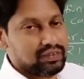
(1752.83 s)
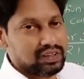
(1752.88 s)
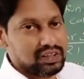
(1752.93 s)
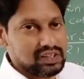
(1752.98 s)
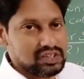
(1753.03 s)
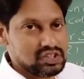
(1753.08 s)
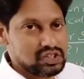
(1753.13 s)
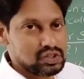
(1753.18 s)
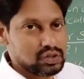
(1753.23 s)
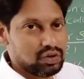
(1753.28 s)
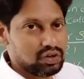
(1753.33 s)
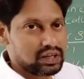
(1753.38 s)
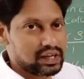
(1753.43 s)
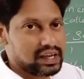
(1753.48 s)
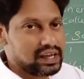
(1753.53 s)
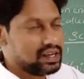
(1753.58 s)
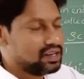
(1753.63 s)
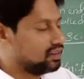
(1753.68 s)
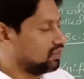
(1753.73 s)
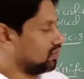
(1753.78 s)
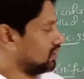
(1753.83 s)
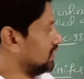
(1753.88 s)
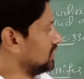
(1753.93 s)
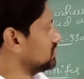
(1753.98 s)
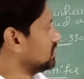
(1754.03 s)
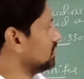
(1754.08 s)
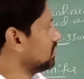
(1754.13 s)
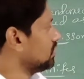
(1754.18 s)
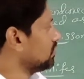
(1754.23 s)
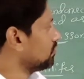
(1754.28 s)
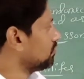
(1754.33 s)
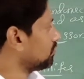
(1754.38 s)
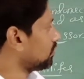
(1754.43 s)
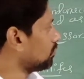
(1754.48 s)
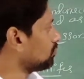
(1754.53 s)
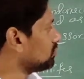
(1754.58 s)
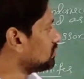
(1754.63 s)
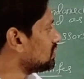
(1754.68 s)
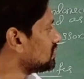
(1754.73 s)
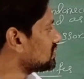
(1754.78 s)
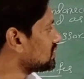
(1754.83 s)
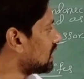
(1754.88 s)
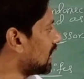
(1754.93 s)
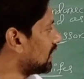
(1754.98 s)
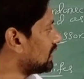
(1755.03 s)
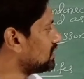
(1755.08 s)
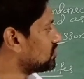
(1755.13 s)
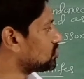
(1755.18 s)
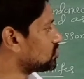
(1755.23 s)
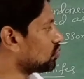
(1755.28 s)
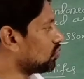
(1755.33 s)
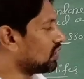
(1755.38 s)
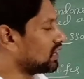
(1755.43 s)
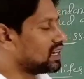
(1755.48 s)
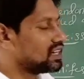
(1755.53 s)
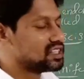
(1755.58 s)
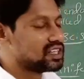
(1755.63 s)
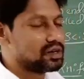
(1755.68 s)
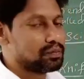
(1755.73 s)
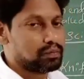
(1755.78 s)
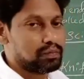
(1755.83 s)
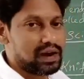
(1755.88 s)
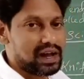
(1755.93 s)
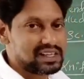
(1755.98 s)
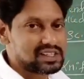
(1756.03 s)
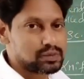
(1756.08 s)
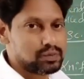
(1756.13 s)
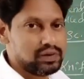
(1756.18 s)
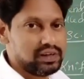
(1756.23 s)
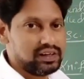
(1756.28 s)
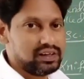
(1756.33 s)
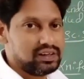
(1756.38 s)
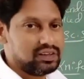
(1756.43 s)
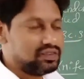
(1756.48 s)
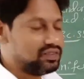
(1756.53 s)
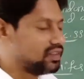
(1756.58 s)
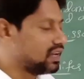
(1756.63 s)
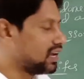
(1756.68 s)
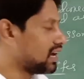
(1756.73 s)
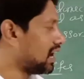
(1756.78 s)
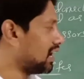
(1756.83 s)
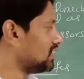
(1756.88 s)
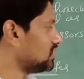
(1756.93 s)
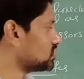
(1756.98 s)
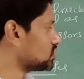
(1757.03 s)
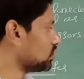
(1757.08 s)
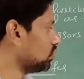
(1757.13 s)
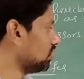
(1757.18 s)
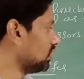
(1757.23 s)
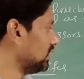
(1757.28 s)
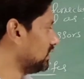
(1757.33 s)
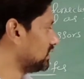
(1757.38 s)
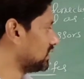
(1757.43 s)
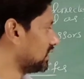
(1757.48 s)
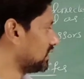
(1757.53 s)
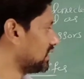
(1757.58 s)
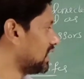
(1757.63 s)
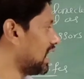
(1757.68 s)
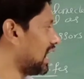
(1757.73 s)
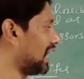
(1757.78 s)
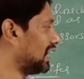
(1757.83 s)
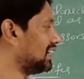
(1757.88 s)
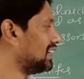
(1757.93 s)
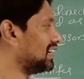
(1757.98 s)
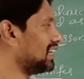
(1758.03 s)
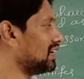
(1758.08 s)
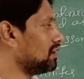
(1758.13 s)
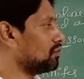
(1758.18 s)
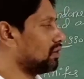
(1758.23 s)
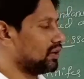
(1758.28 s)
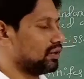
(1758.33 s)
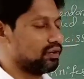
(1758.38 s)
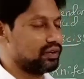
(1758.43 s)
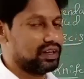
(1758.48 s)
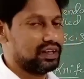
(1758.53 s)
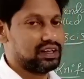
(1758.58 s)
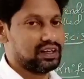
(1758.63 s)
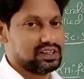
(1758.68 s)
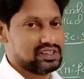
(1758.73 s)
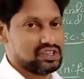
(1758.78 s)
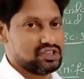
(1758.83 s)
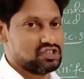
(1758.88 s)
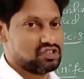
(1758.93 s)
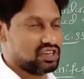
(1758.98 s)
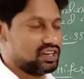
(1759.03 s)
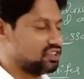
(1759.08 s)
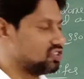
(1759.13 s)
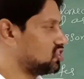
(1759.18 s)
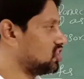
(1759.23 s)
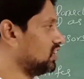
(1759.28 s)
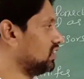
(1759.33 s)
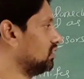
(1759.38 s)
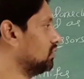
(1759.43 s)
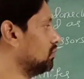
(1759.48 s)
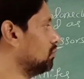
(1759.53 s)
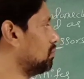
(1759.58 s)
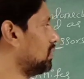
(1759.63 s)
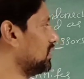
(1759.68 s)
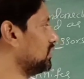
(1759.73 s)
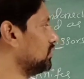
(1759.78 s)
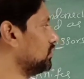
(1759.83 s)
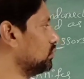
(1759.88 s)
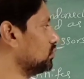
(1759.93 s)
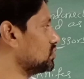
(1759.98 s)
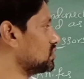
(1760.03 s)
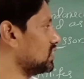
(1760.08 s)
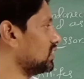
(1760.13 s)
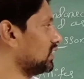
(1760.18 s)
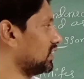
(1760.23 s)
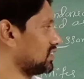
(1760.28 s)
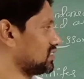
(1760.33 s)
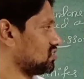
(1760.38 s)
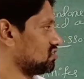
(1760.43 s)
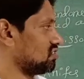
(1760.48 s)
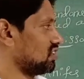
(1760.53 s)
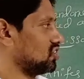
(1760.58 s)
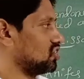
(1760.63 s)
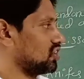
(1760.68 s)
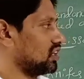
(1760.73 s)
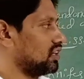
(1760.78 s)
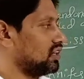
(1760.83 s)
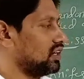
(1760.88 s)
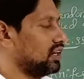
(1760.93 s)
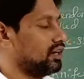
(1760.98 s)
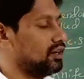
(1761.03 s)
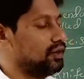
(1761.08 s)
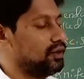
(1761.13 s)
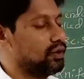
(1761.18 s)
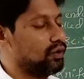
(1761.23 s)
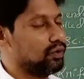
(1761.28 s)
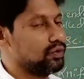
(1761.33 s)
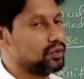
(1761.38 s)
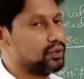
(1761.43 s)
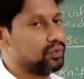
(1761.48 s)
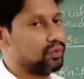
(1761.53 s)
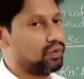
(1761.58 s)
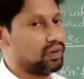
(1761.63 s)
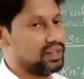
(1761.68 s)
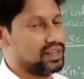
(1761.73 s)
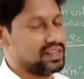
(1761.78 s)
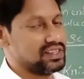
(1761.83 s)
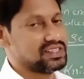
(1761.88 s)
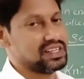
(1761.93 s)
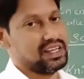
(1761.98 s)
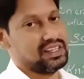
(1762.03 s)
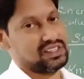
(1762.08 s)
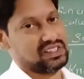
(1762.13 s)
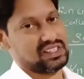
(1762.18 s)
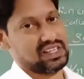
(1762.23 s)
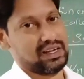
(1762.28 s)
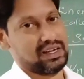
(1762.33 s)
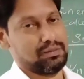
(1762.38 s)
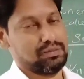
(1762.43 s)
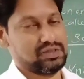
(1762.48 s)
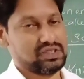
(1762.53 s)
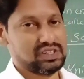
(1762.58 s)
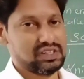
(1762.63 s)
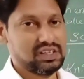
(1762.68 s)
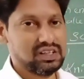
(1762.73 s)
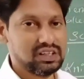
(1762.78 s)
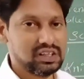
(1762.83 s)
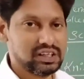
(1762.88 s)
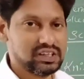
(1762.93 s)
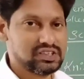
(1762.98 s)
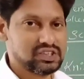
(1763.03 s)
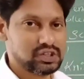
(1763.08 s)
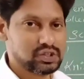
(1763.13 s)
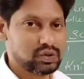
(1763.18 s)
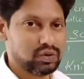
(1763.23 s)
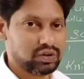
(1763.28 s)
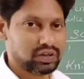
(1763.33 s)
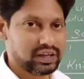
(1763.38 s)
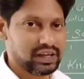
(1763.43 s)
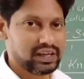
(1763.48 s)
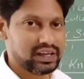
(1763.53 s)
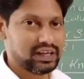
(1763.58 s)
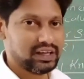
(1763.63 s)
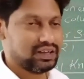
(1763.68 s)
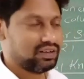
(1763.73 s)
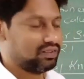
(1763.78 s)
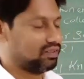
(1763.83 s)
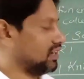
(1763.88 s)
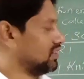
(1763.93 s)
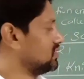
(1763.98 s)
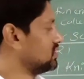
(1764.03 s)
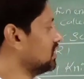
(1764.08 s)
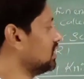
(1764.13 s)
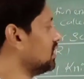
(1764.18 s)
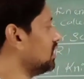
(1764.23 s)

Is it okay? Right. From this isolated plasmid, they isolated the antibiotic resistant gene by using restriction endonuclease enzymes. Is it okay? Right.